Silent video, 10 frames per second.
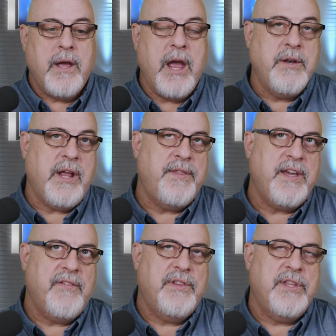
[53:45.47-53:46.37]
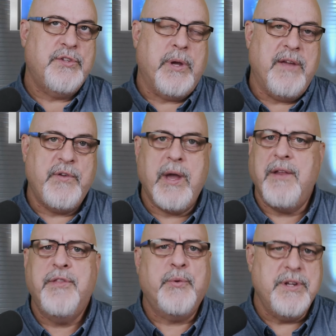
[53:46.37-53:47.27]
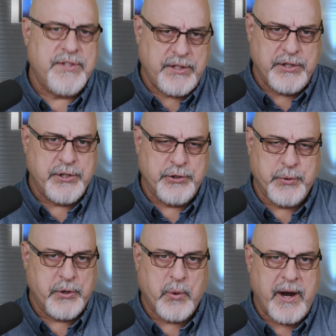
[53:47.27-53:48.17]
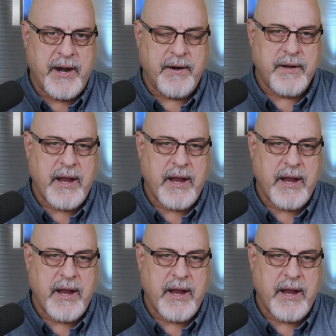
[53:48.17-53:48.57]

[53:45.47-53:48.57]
And think of it this way. If you had 3 signatures required